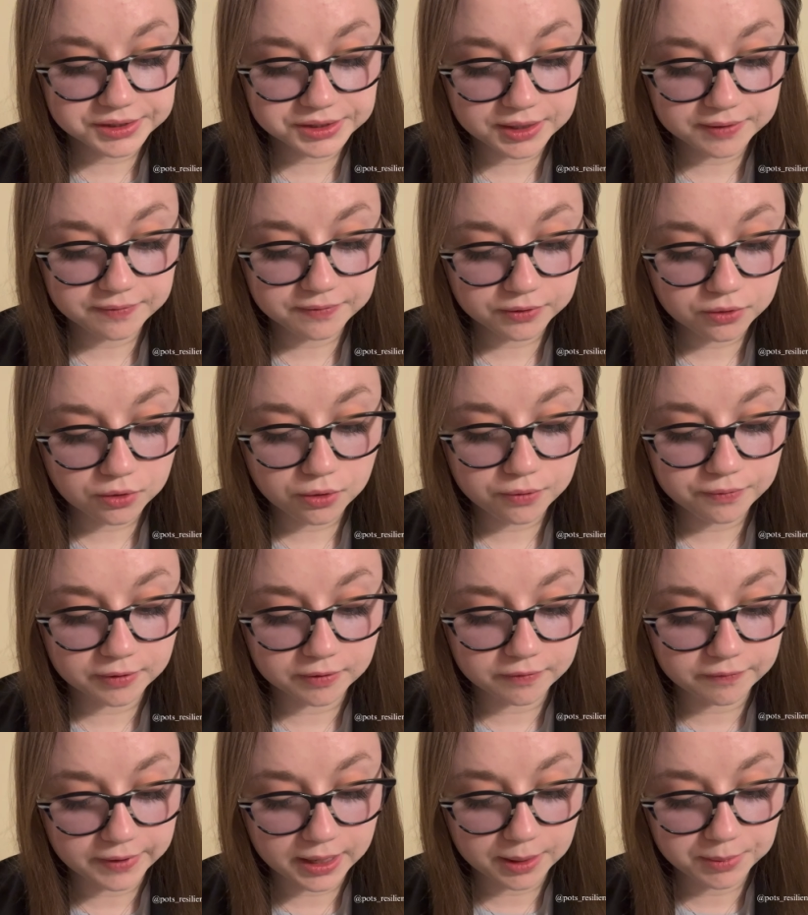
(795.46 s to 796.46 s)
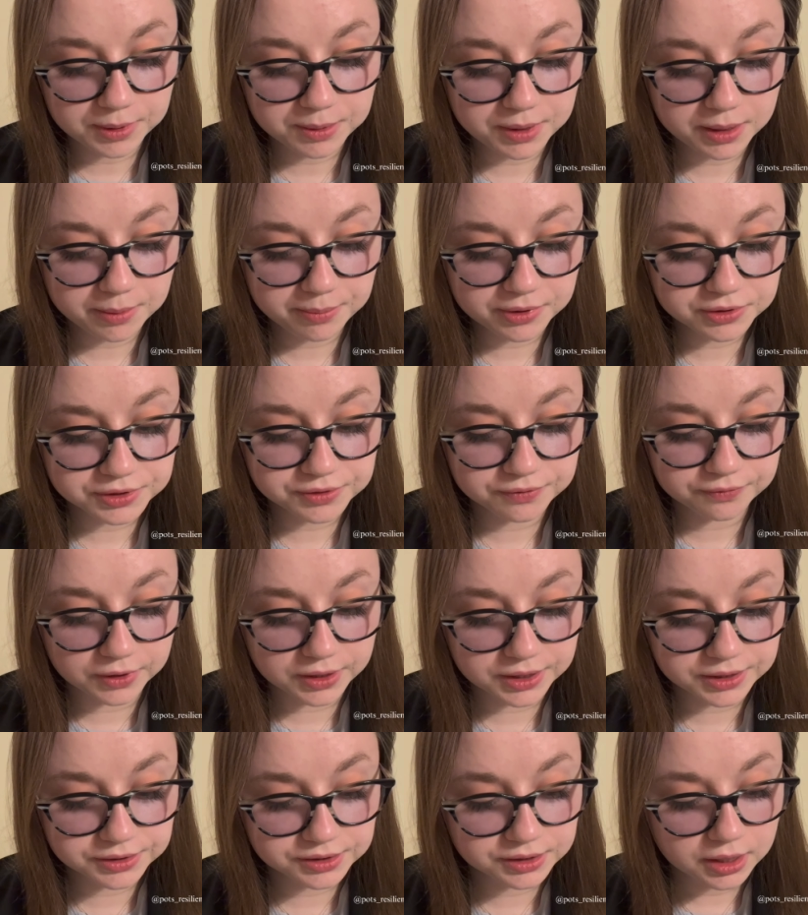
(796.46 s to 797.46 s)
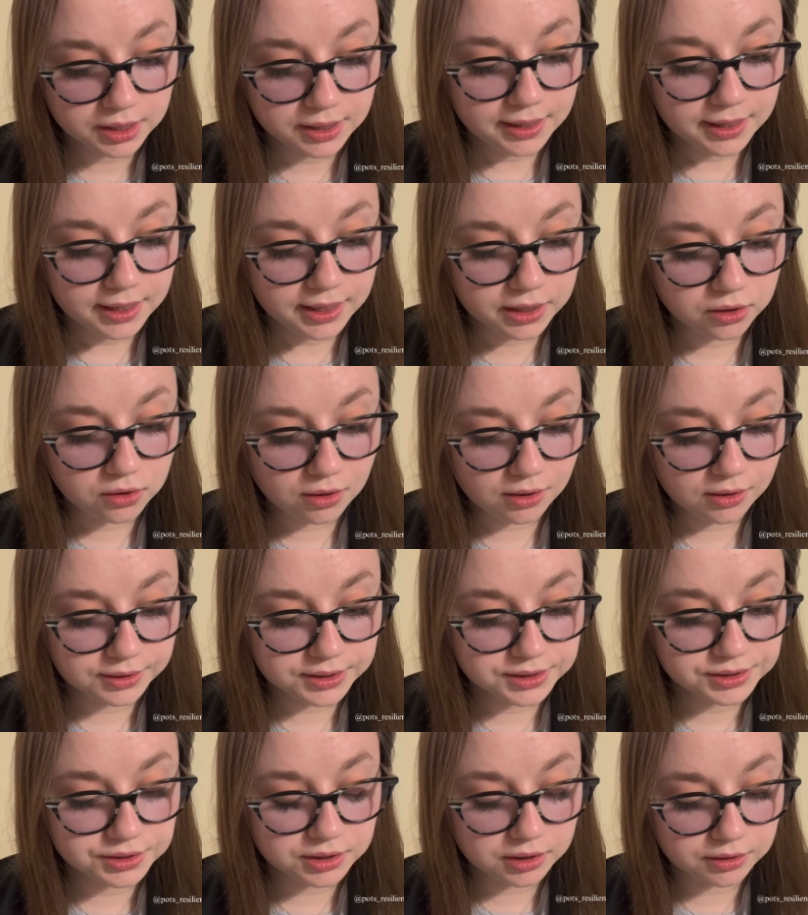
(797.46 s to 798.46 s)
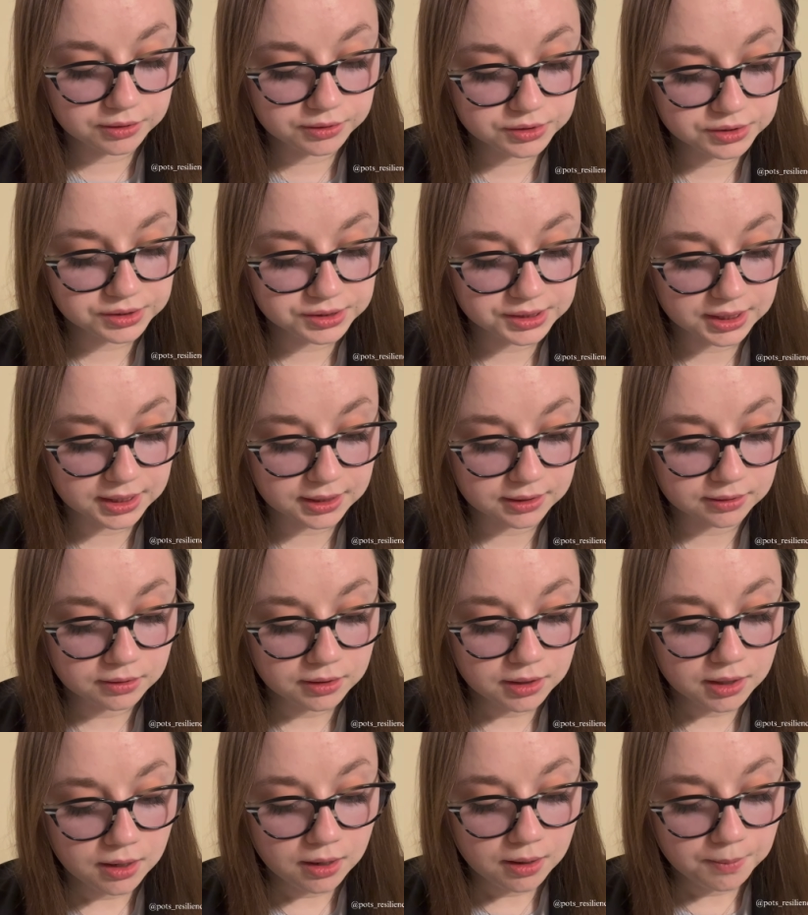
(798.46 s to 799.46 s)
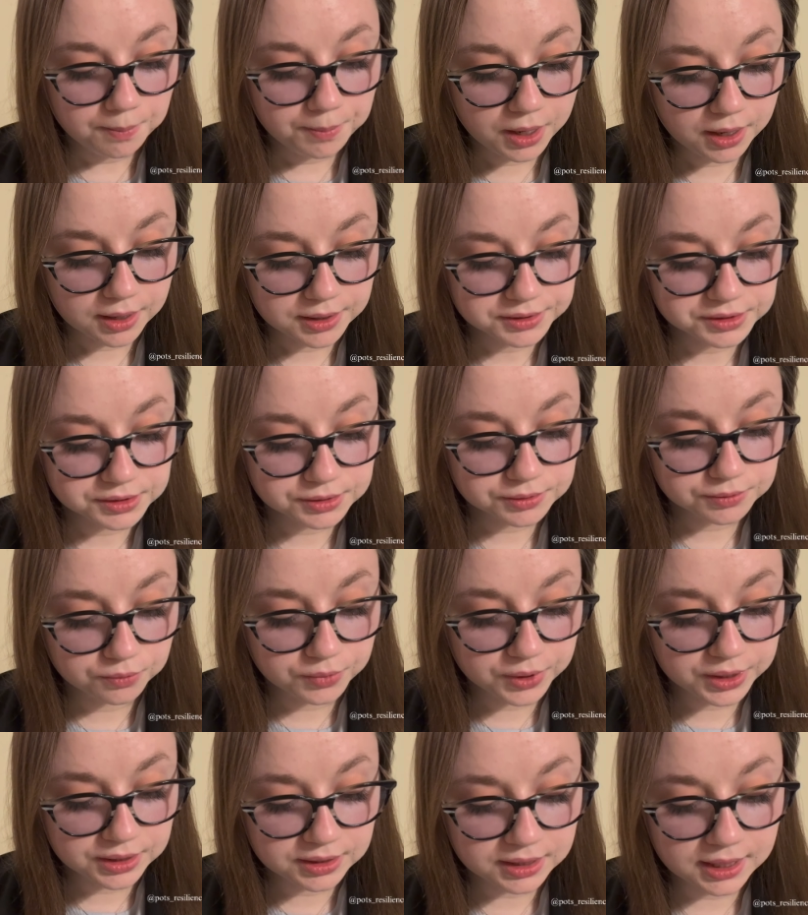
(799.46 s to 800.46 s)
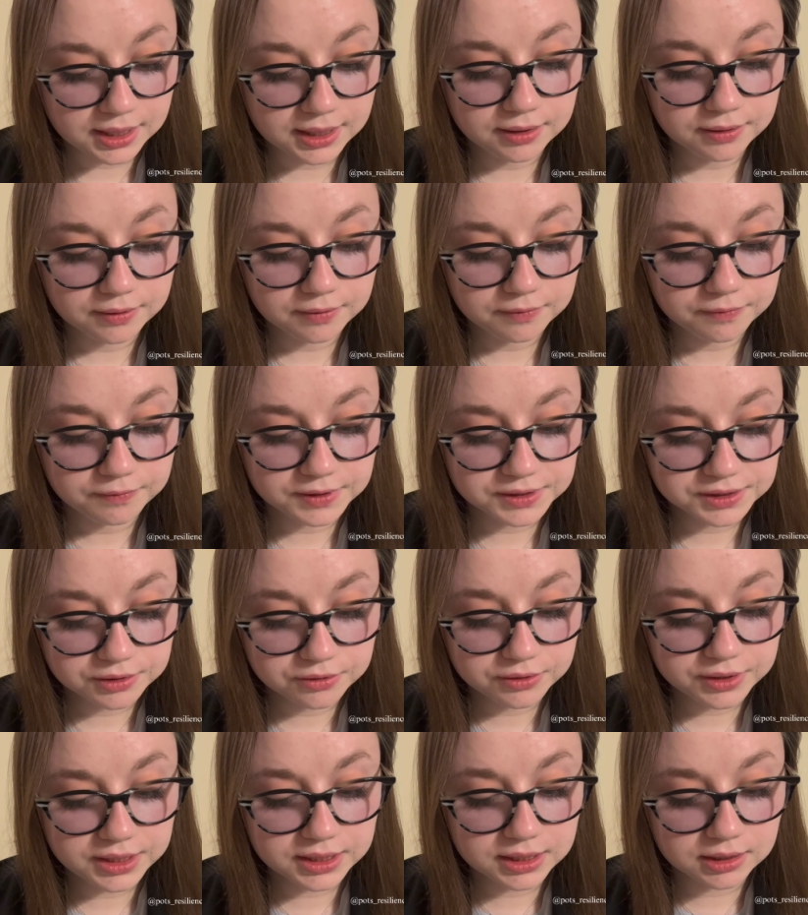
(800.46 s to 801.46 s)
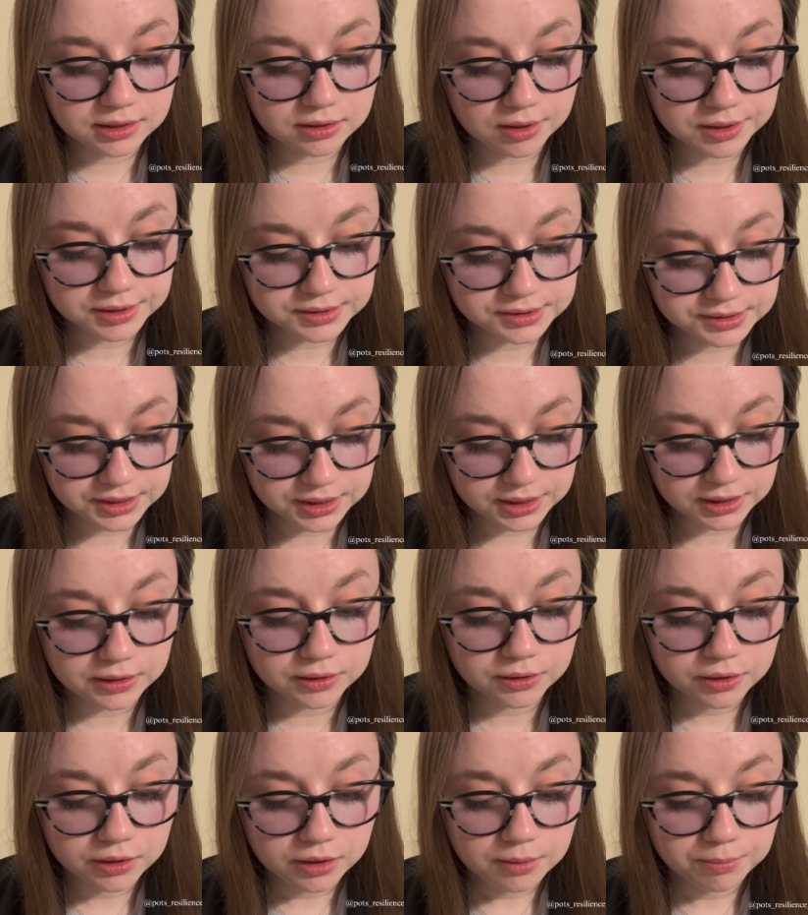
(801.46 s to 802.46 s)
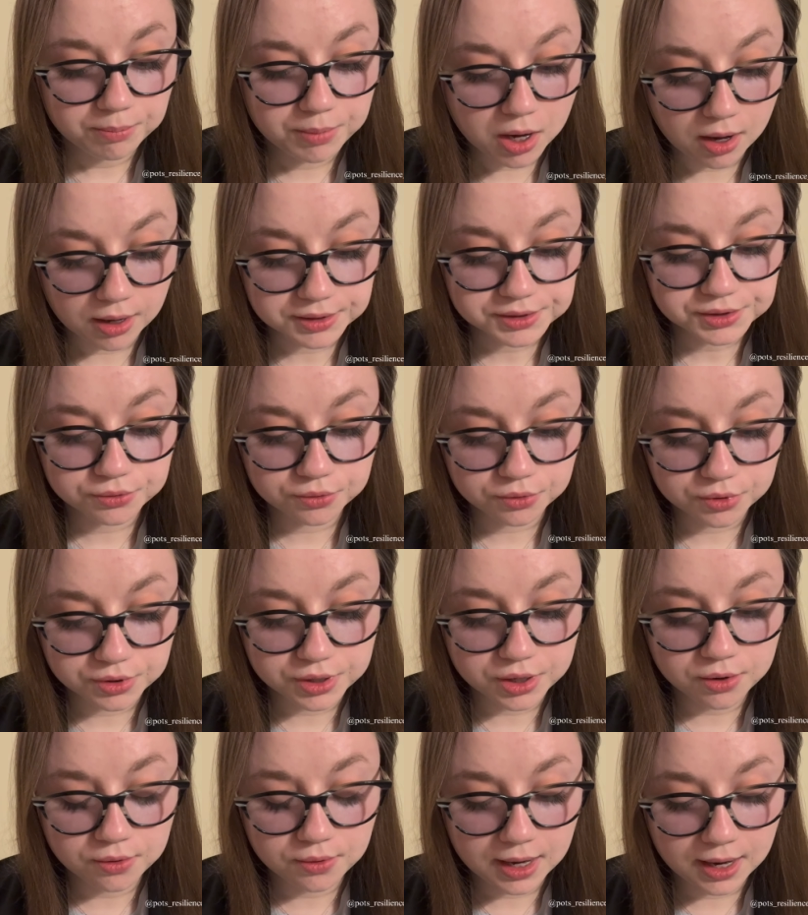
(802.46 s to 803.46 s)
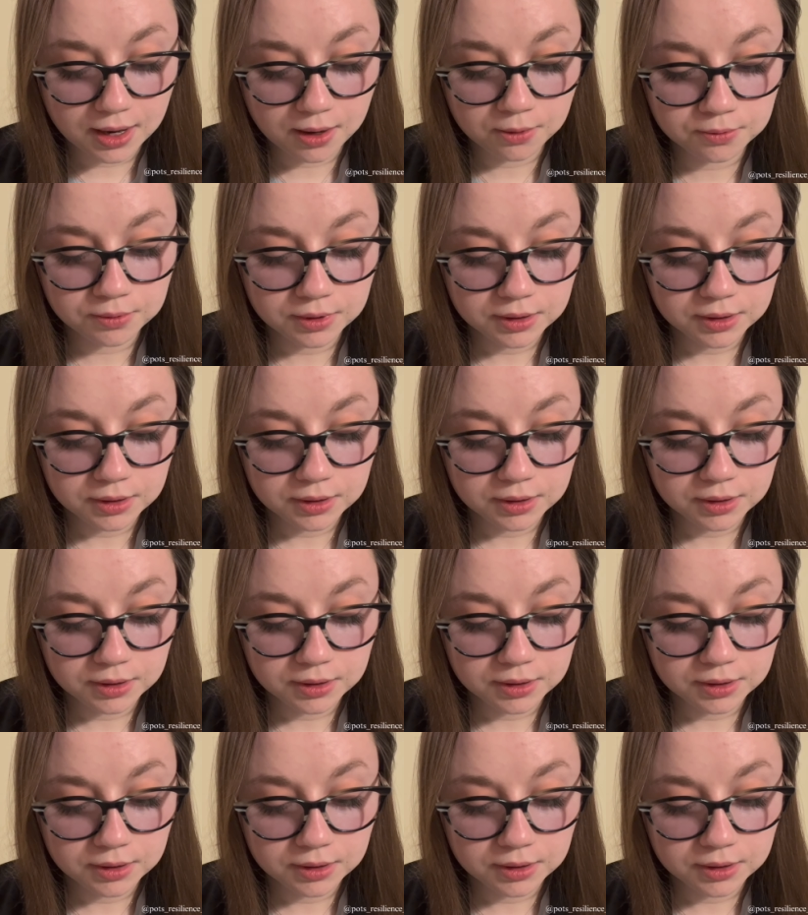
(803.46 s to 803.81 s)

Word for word: difficult for family members, friends, and colleagues to understand POTS when they physically cannot see POTS or know how